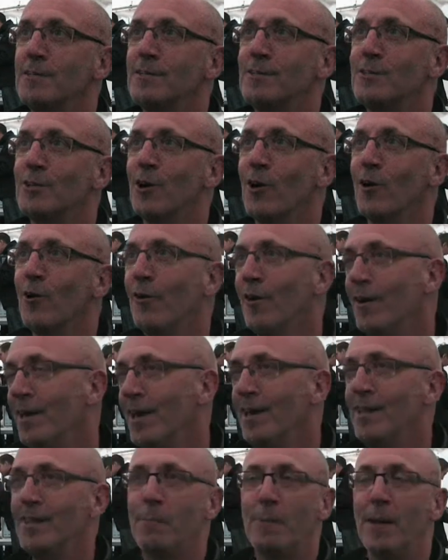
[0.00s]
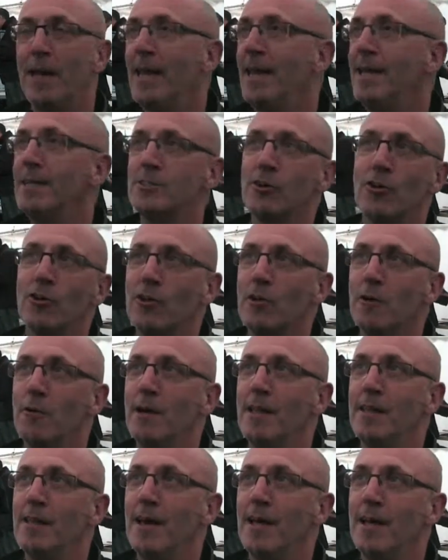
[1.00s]
So the peelings all go
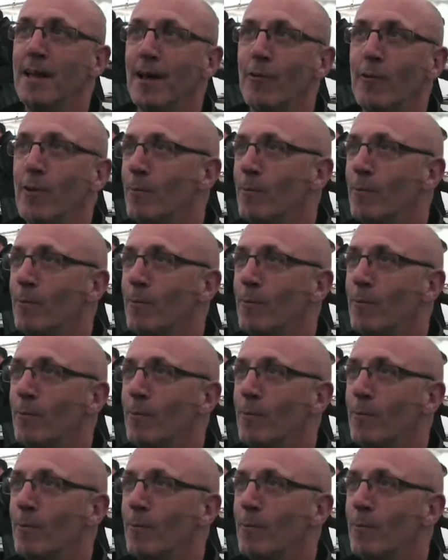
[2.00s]
in there now,